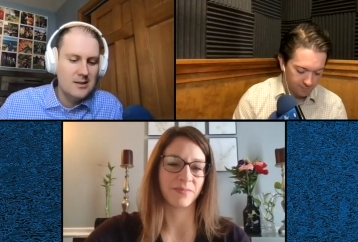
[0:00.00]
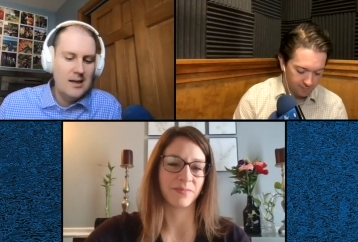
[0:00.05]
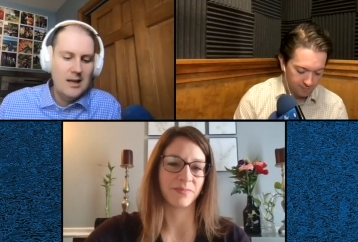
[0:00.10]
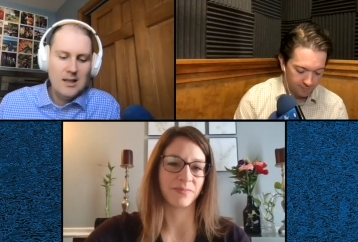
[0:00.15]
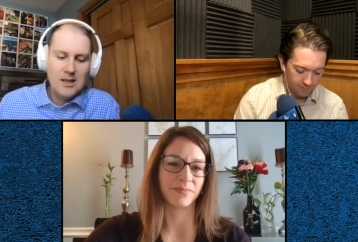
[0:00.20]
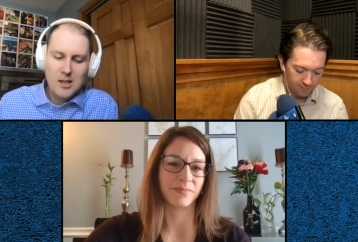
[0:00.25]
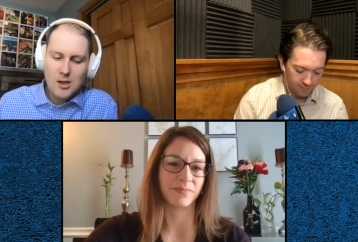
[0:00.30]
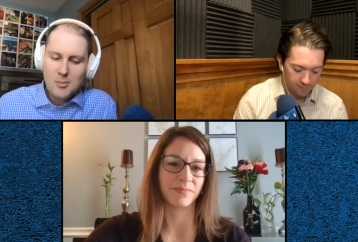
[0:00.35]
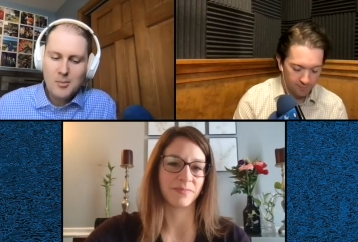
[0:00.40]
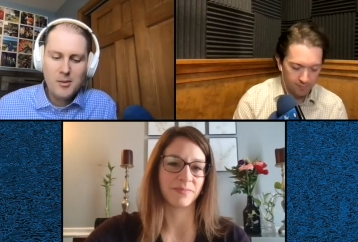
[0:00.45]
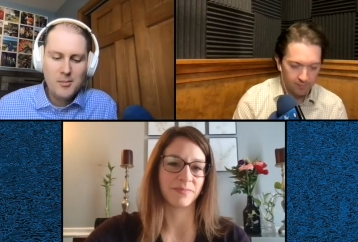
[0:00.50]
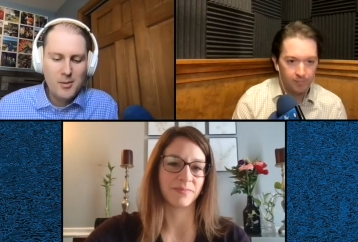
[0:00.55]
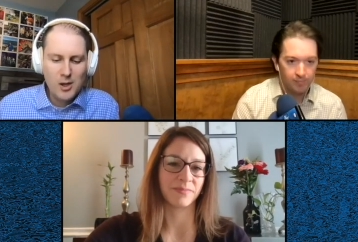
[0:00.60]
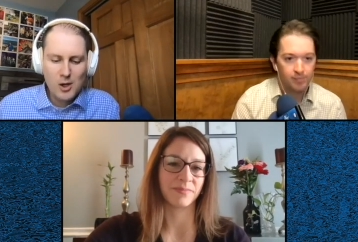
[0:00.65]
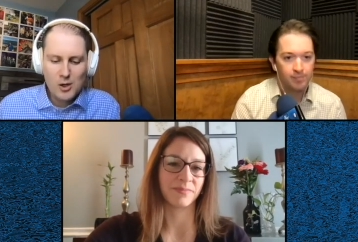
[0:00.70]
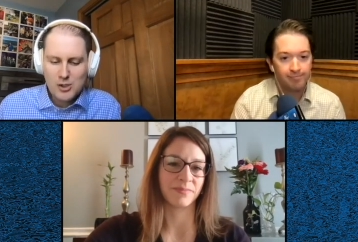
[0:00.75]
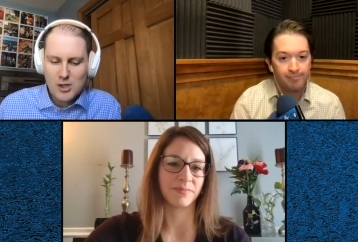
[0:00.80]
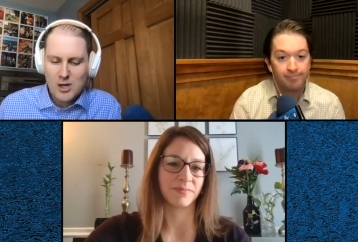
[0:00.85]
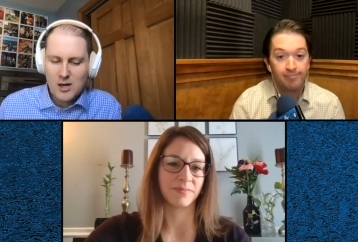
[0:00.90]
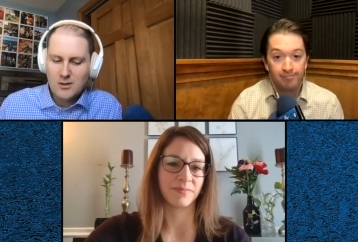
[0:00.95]
Speaker 1: a little bit about your
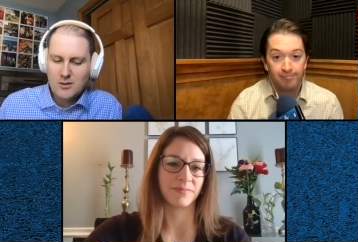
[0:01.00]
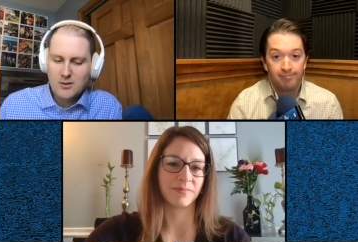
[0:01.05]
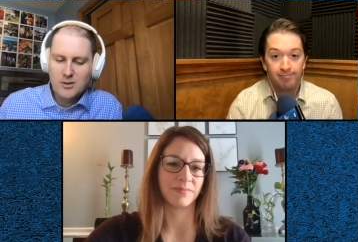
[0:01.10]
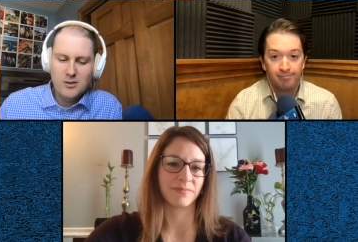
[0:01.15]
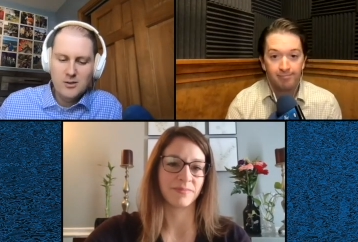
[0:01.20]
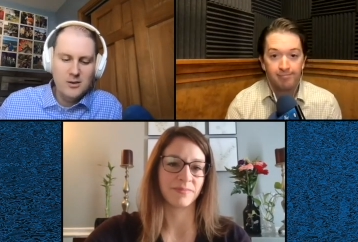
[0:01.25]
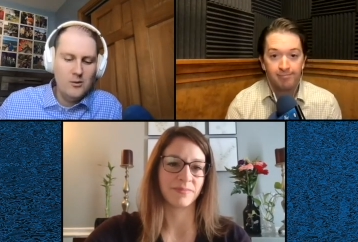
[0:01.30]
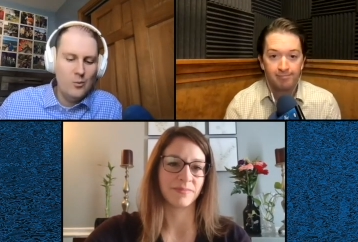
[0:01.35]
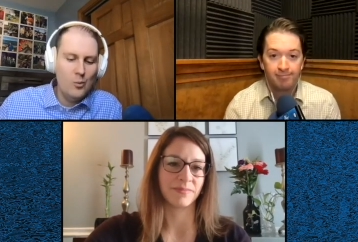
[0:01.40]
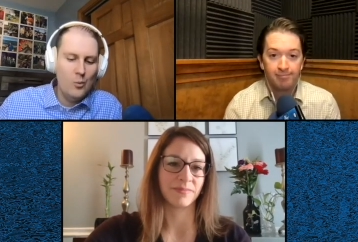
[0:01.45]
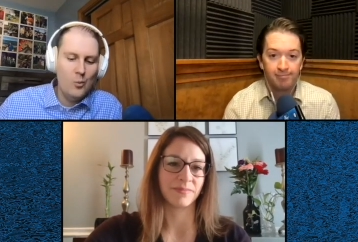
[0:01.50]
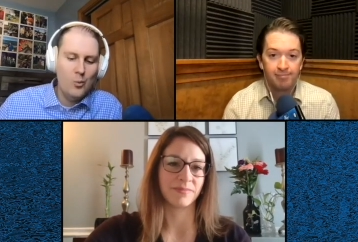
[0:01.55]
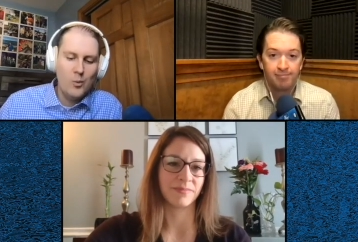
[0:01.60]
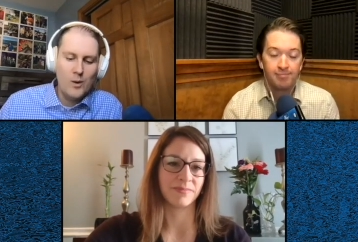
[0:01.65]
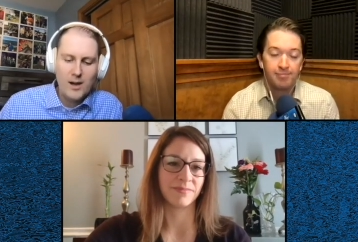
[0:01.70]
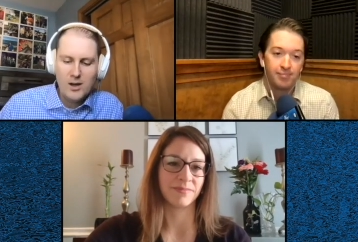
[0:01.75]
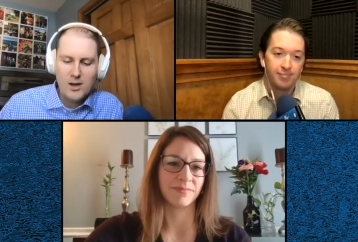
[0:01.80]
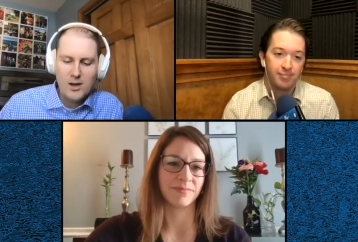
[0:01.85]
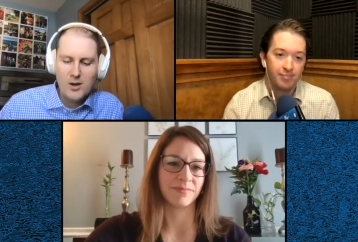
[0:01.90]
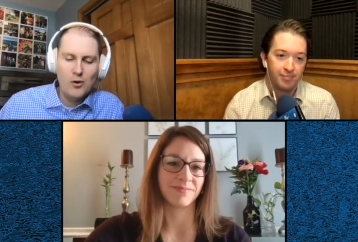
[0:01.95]
childhood,
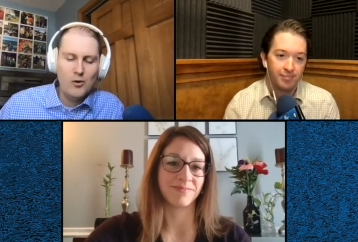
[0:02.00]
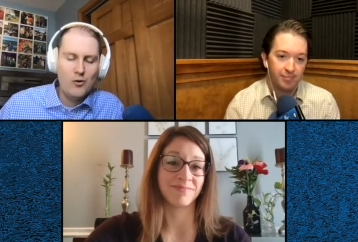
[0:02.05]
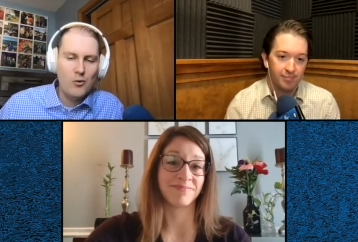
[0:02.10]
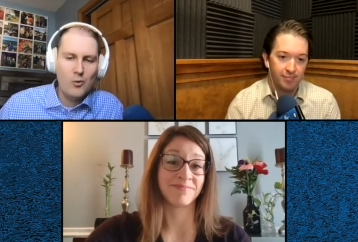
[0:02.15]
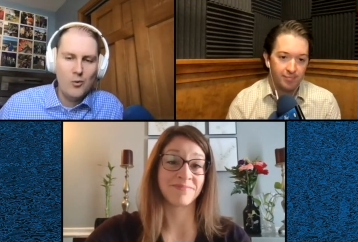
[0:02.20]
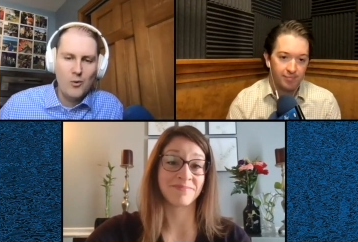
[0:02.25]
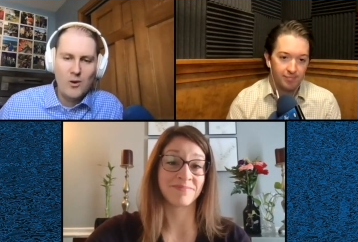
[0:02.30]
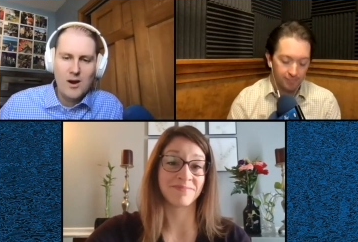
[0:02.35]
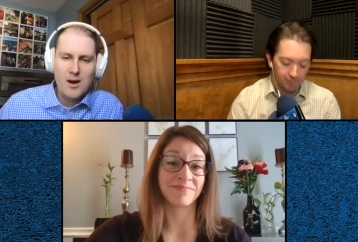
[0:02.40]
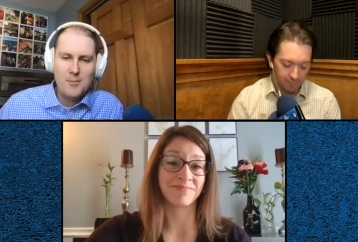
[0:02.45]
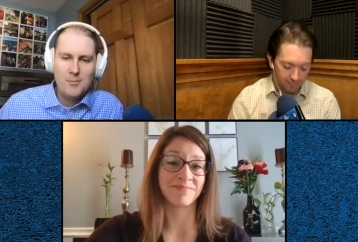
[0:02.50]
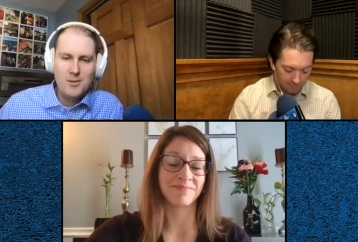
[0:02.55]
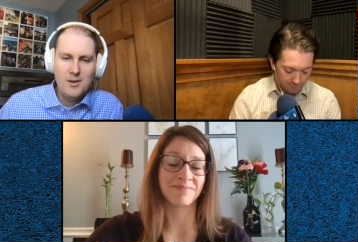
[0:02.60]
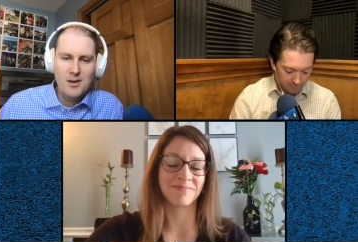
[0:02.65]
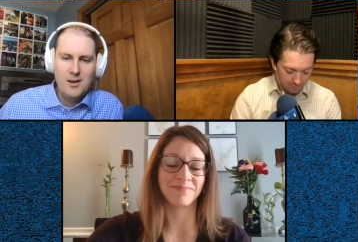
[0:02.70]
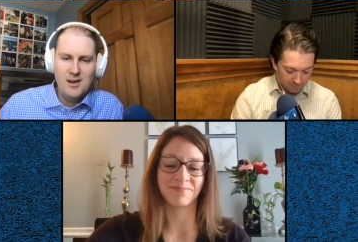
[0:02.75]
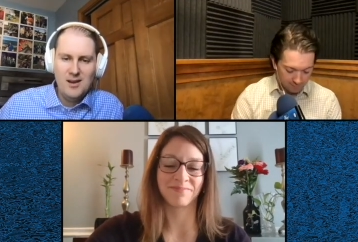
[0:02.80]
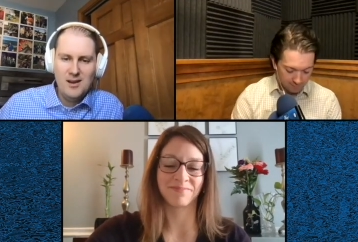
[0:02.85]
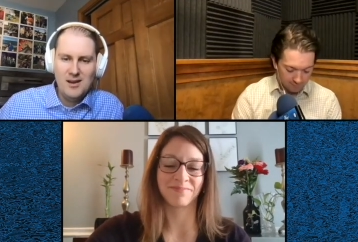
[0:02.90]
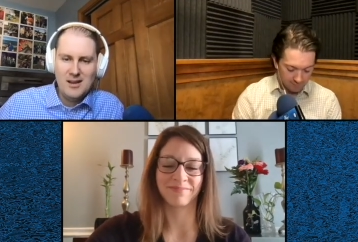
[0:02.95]
where you grew up,
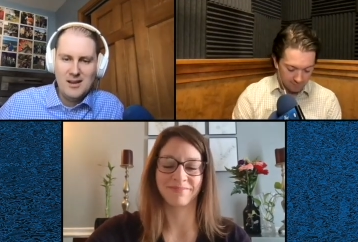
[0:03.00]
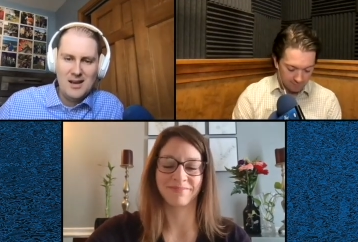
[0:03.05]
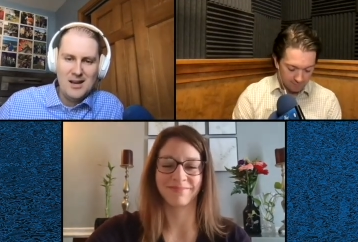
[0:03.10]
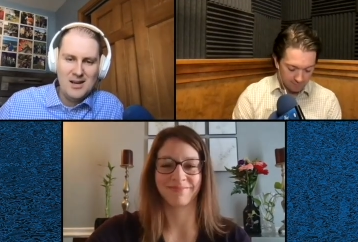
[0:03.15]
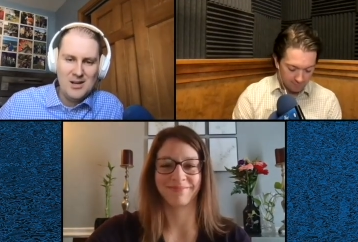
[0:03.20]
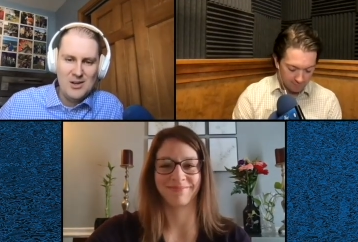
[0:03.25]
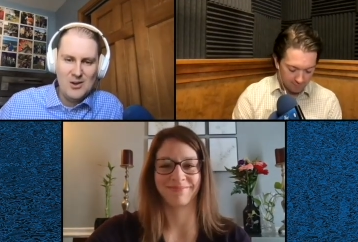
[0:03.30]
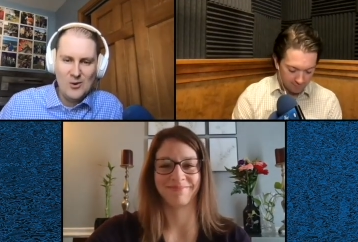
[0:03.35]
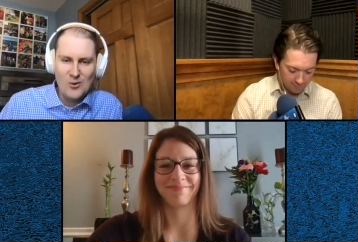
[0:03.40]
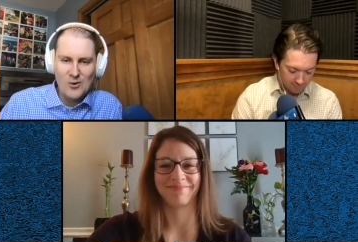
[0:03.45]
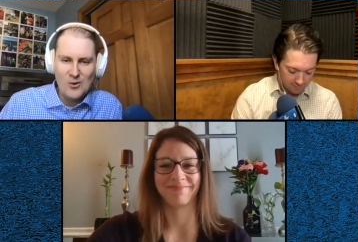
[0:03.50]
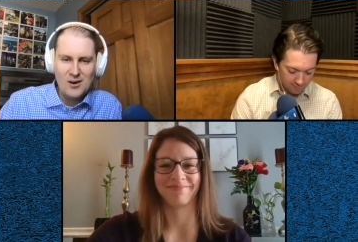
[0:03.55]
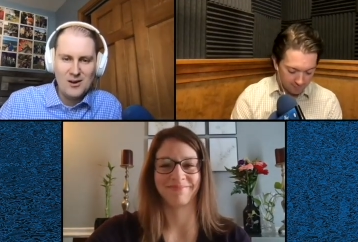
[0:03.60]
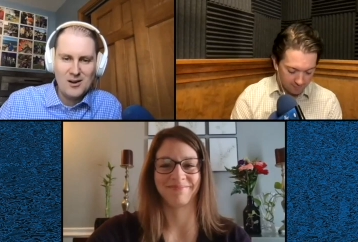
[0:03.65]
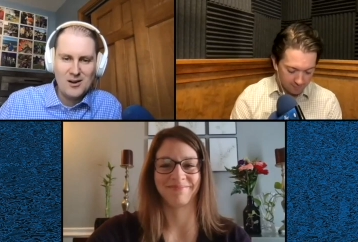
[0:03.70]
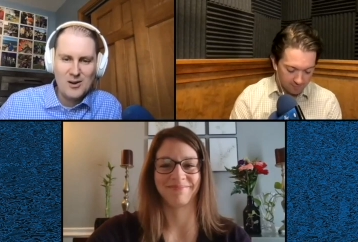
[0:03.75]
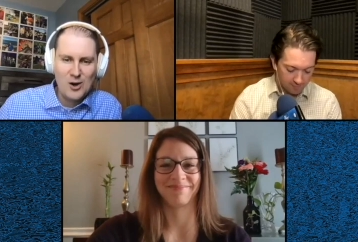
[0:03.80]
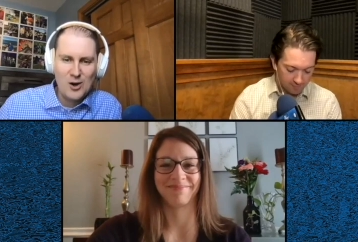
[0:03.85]
and kind of your